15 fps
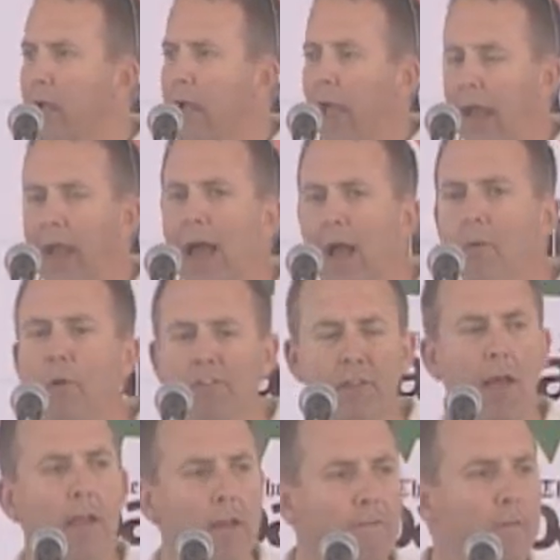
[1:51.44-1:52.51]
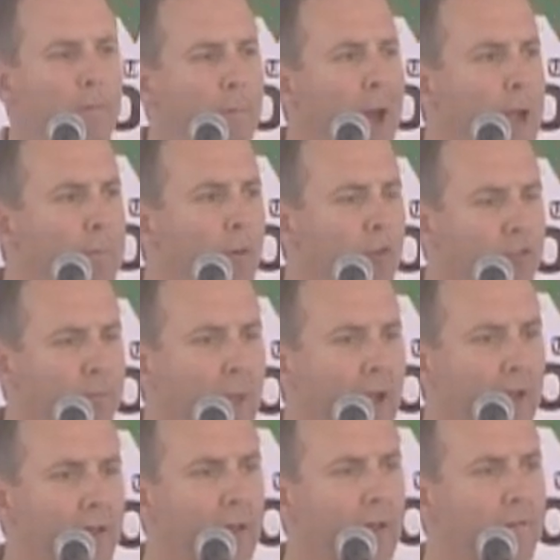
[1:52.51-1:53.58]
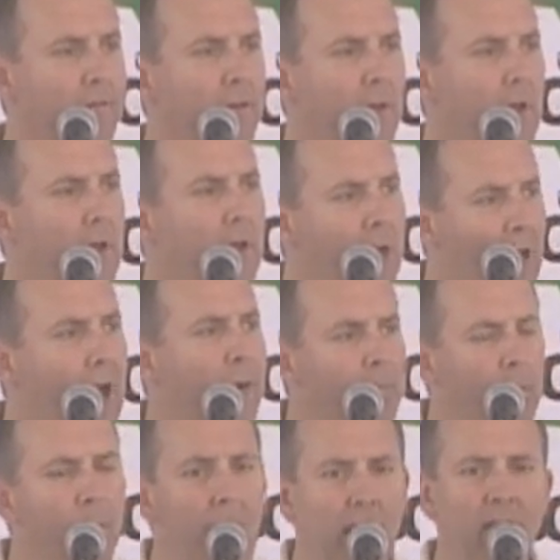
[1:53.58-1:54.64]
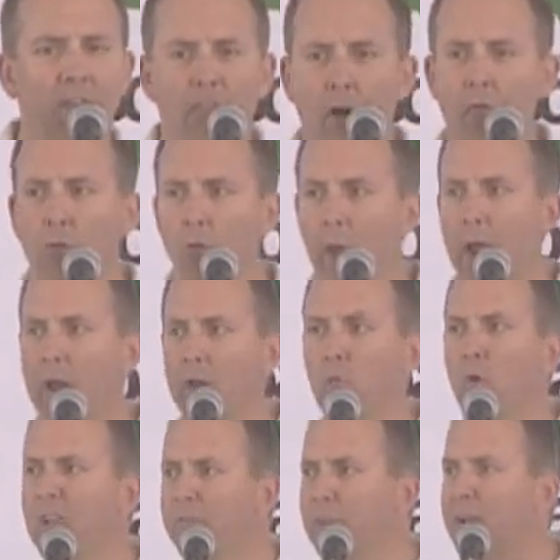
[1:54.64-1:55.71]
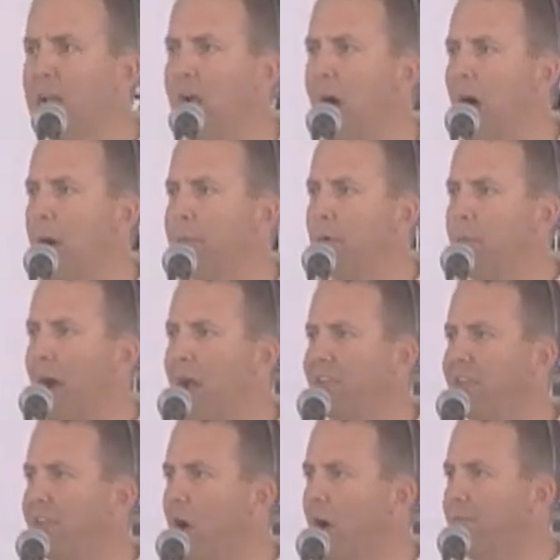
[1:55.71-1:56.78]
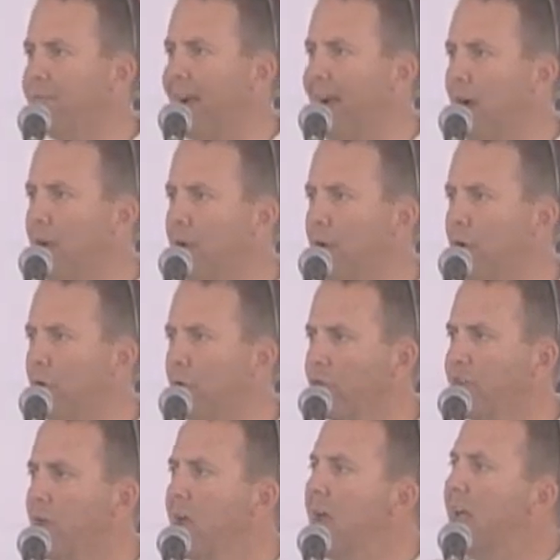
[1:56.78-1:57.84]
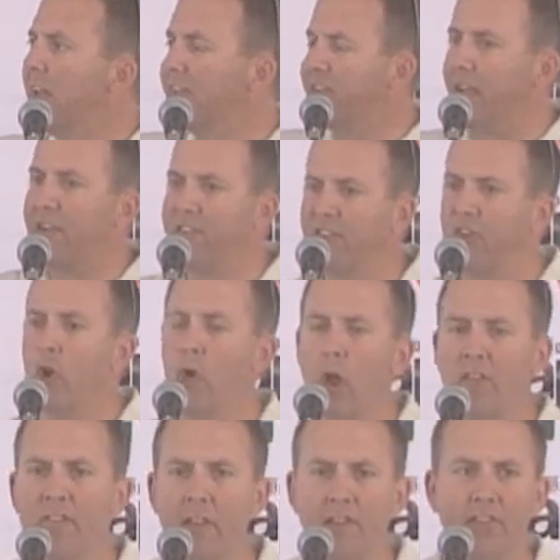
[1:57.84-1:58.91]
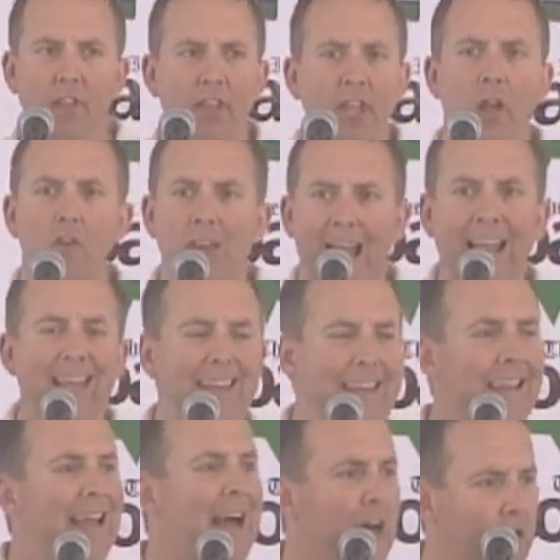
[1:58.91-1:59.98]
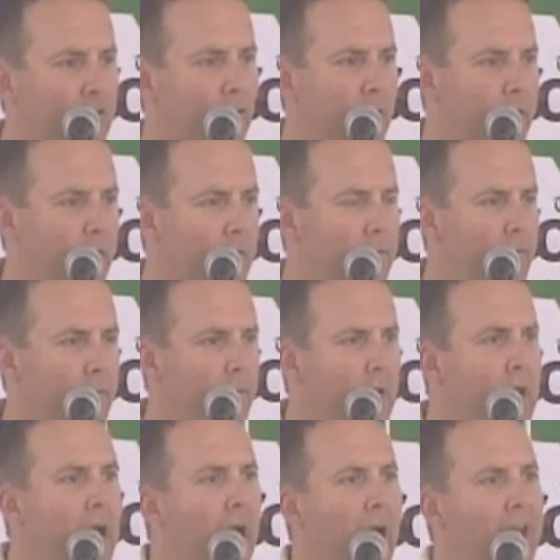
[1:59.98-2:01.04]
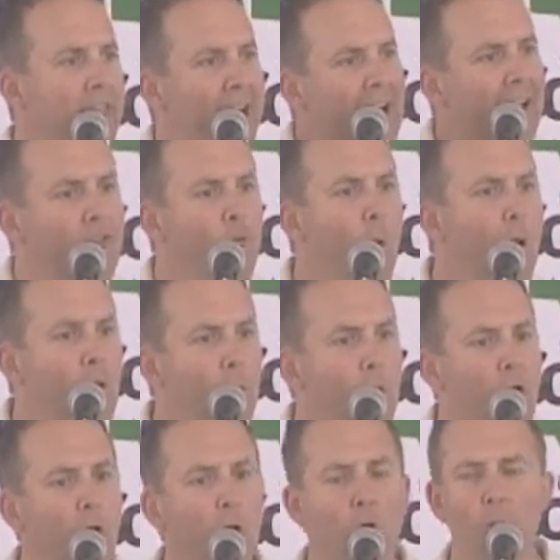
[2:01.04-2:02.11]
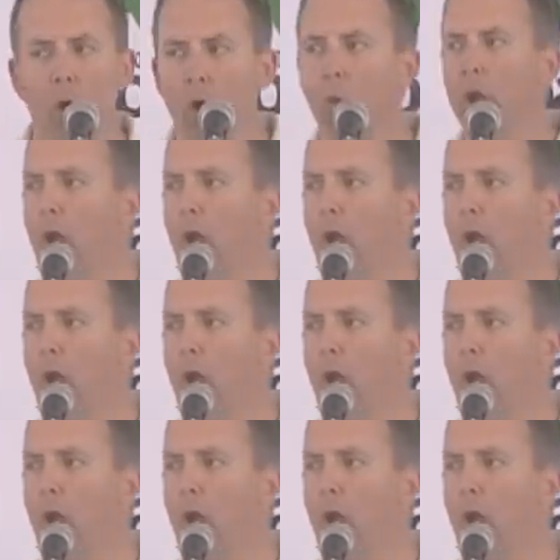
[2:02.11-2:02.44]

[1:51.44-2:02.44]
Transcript: And I will tell you, from my perspective, compromise is overrated. We've been compromising our values since the year 1900. And that's why we are where we